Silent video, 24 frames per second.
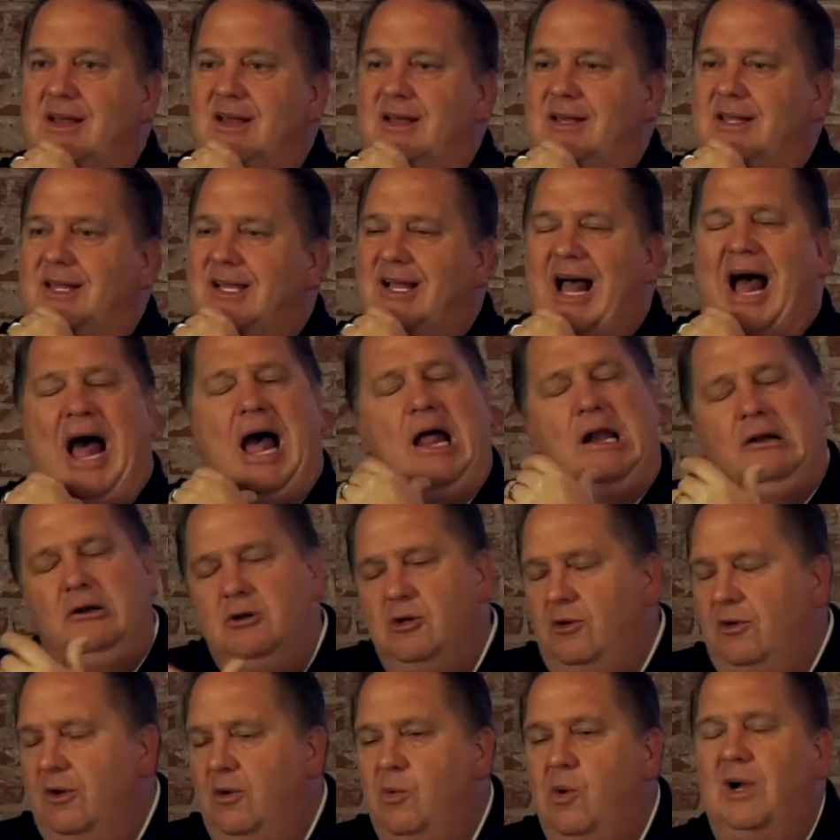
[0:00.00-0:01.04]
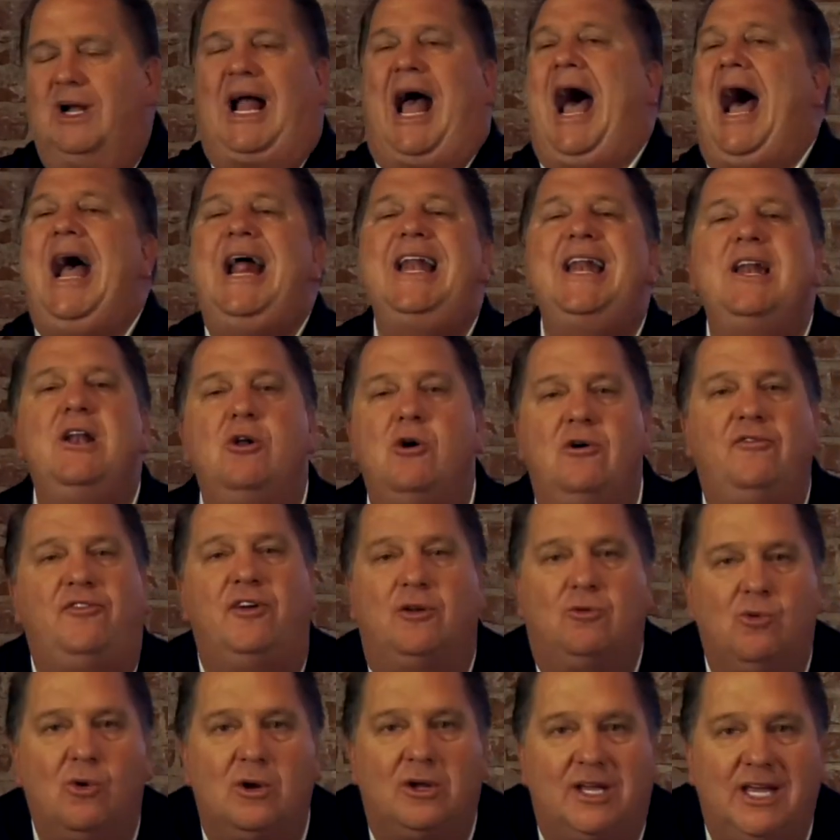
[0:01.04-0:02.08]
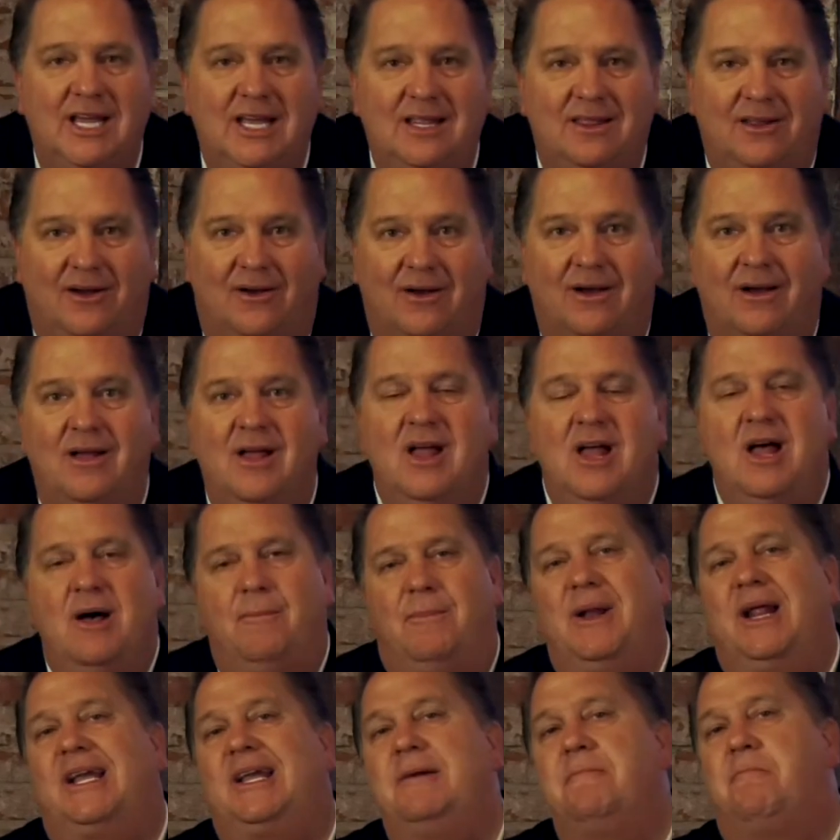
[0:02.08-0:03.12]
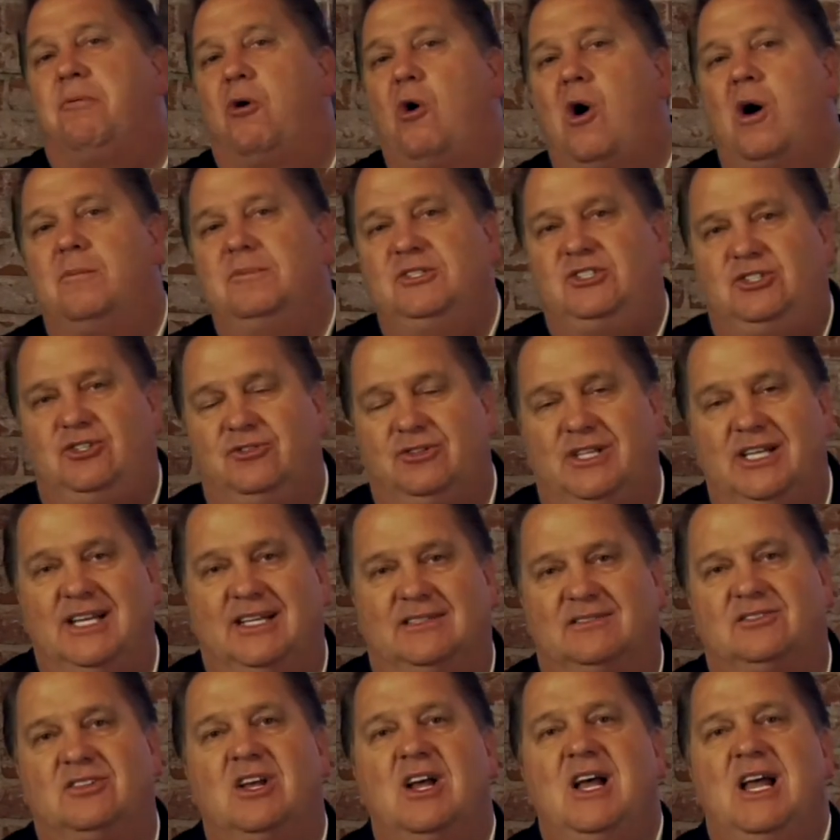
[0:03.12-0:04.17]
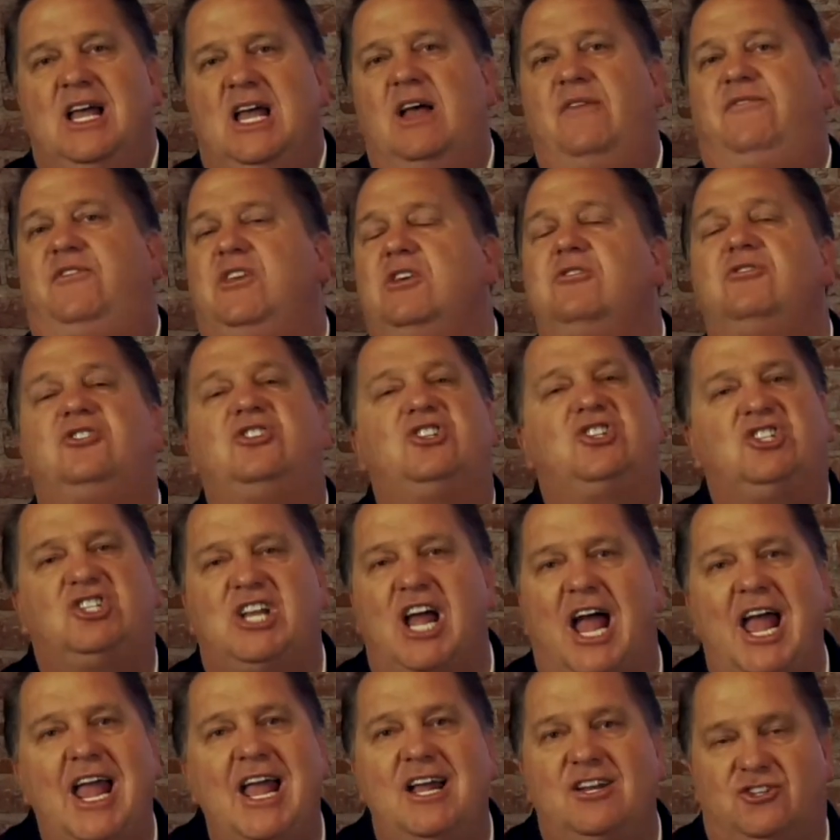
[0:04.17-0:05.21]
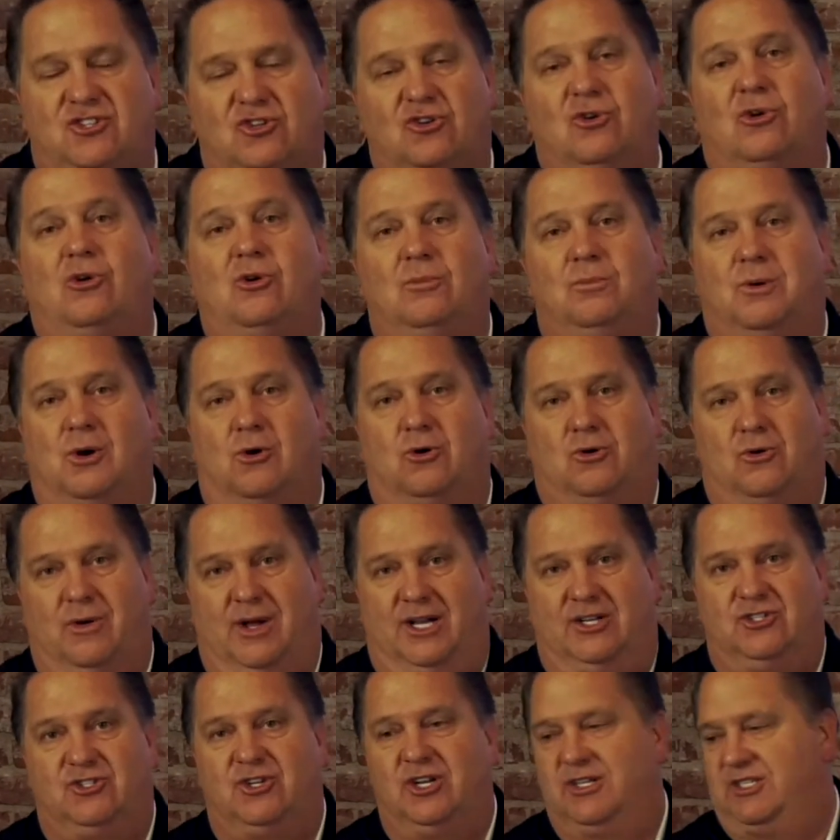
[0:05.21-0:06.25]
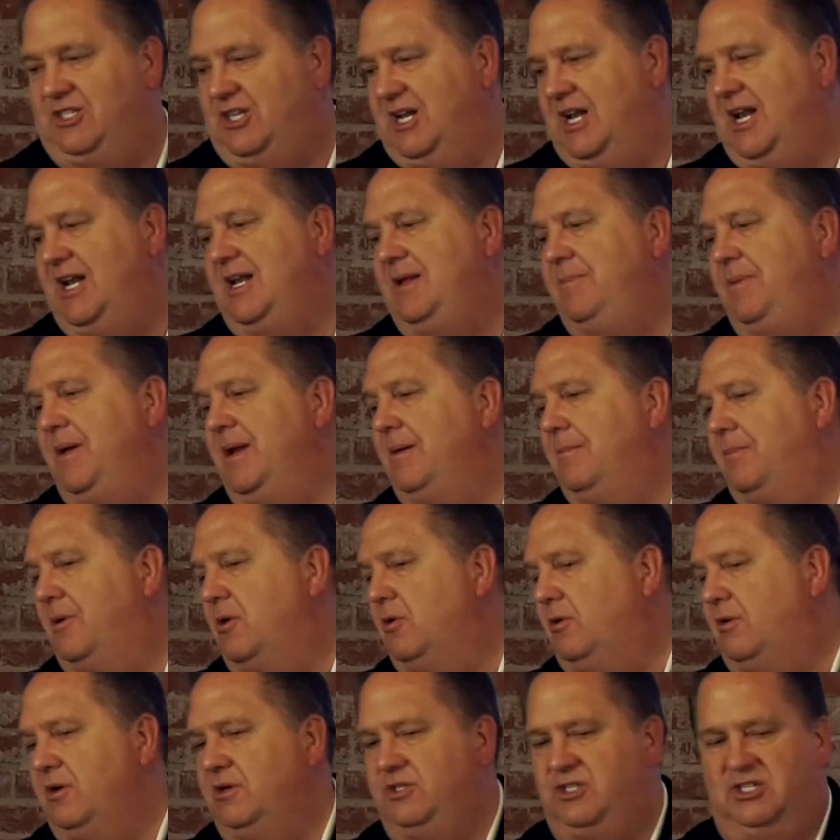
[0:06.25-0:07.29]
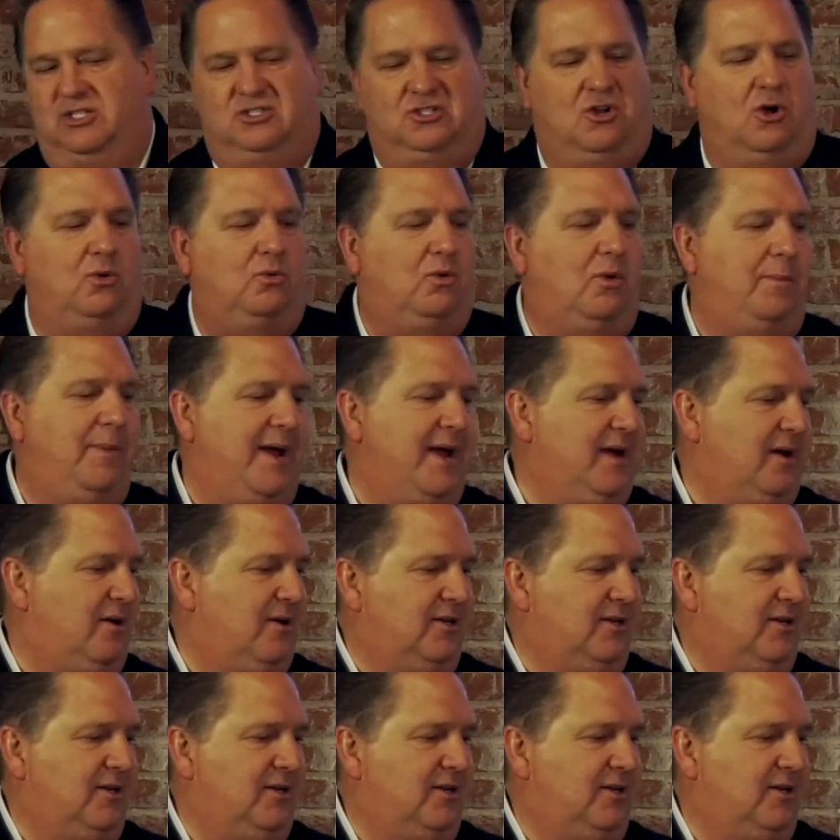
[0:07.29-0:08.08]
You think, I don't know it'll work. I didn't know if it'd work either. But I can promise you this. If you stay at your old brokerage, it's an independent brokerage, it's Coldwell Banker,